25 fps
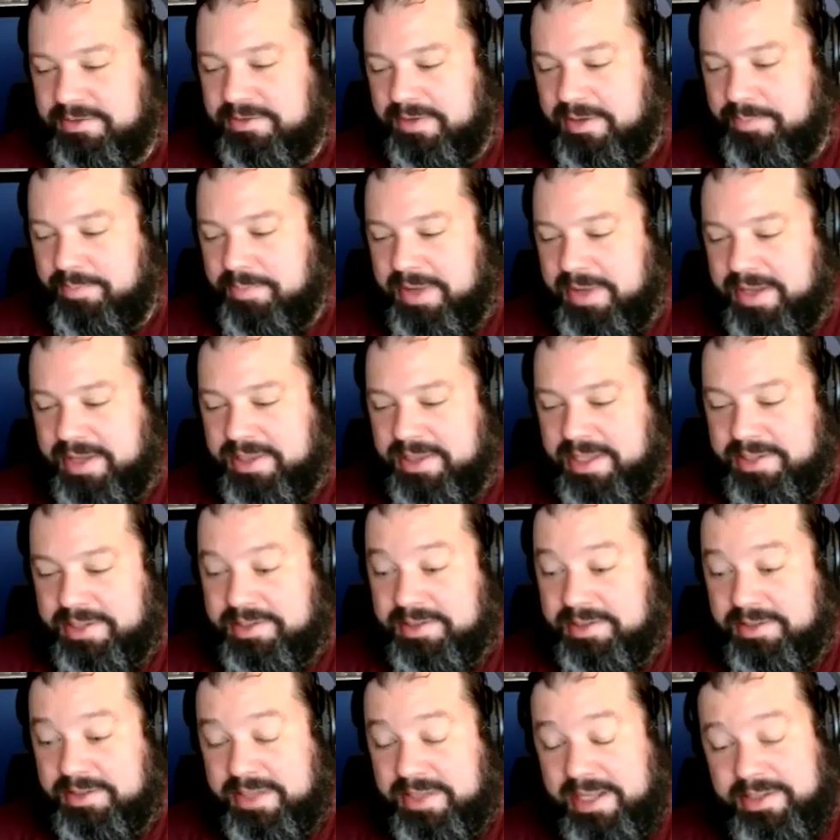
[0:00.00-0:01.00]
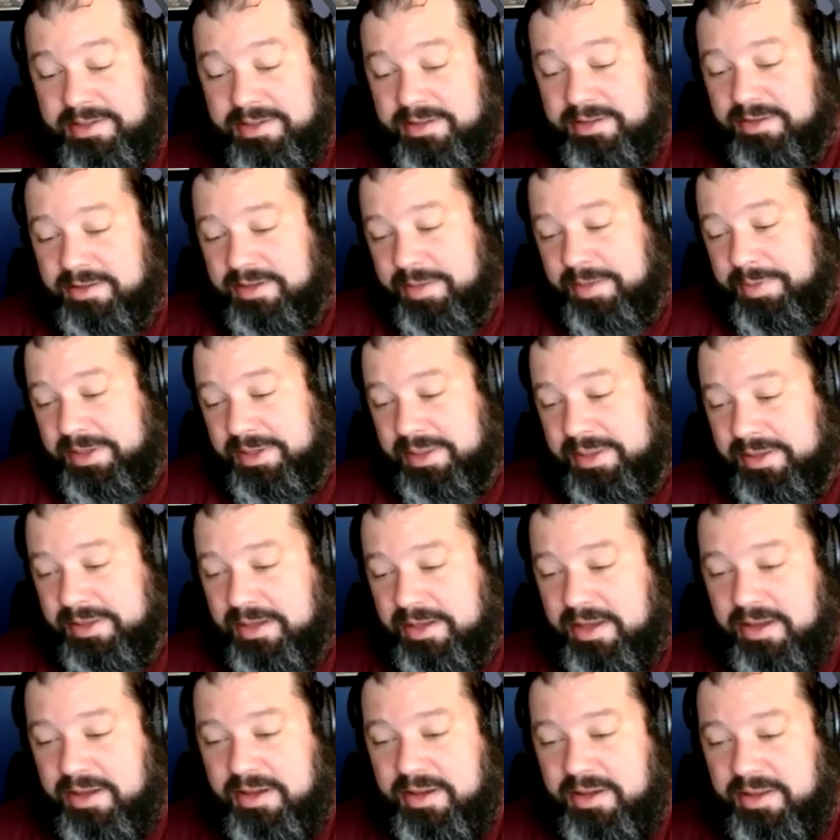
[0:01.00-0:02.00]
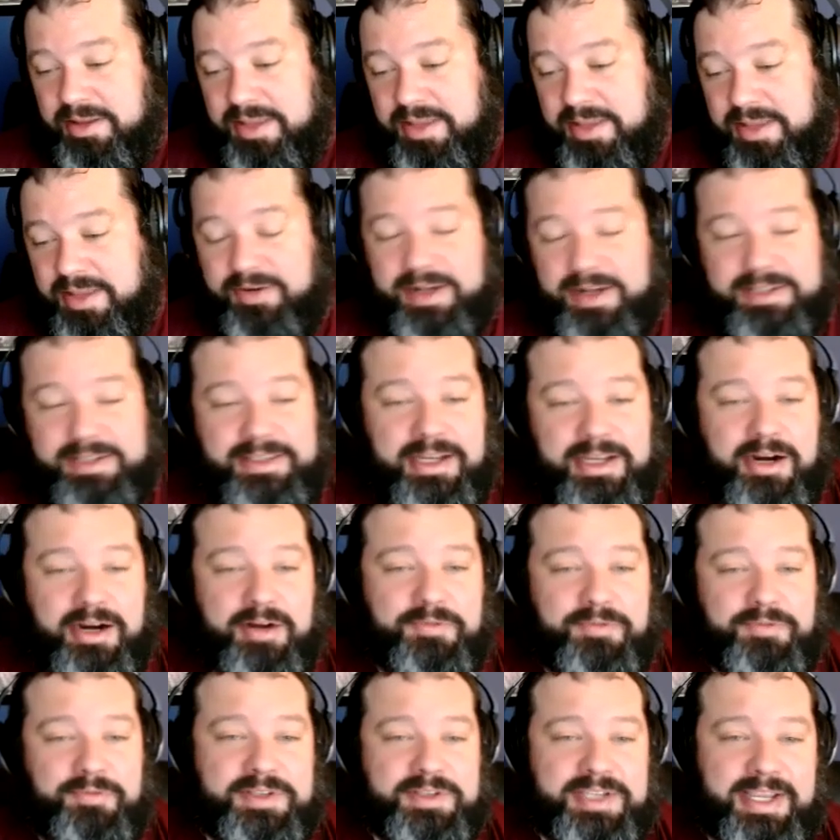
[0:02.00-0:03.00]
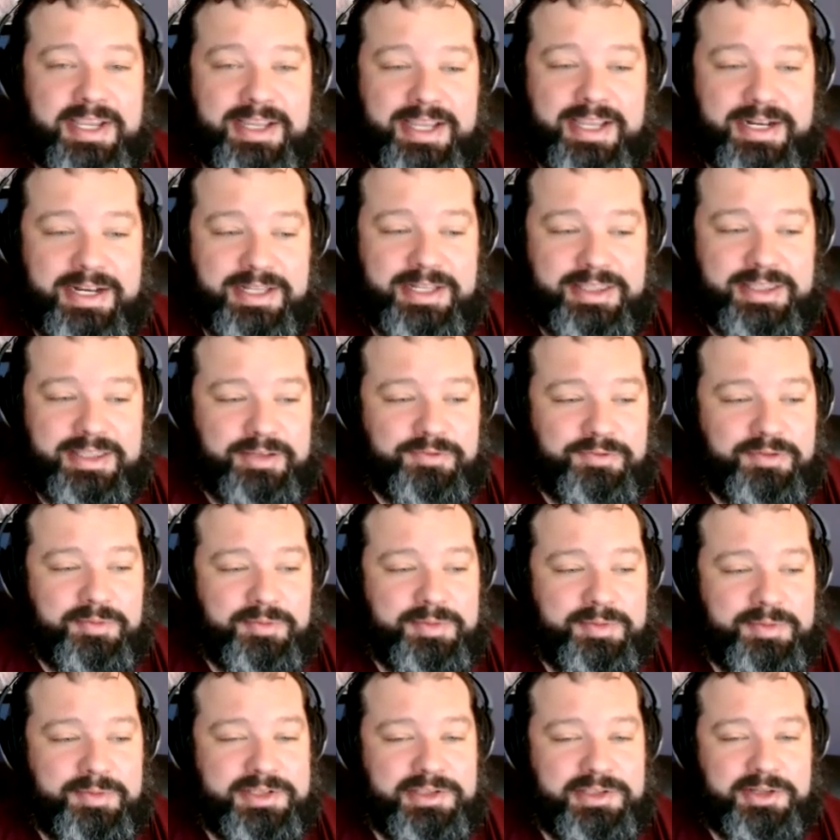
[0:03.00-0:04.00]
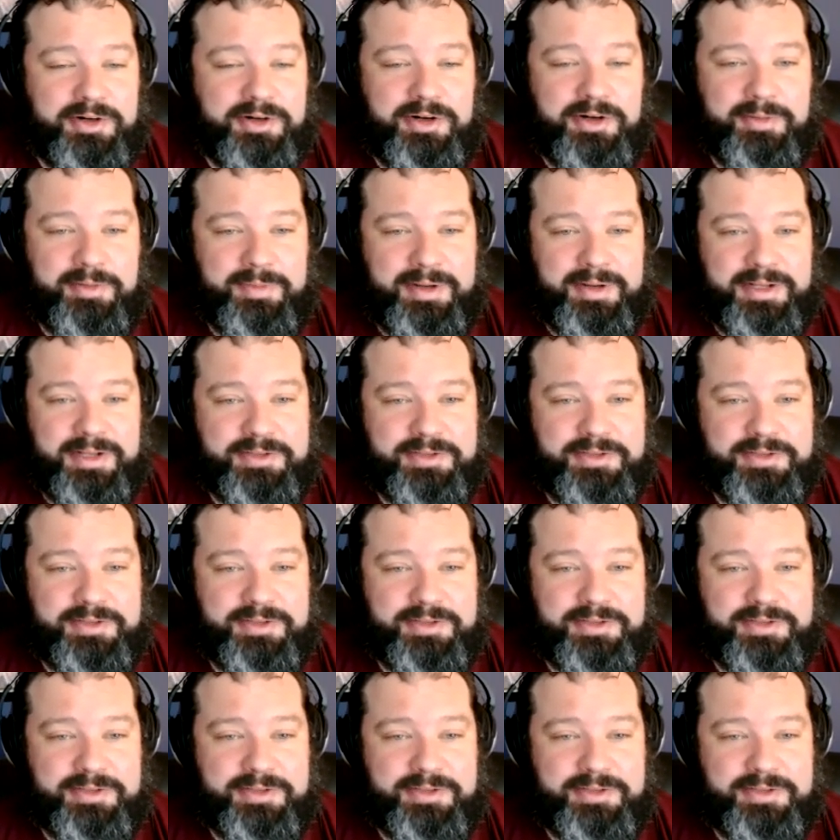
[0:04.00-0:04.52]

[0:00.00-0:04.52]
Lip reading: amazing. I mean, that right there, if you take anything from this 30 minutes,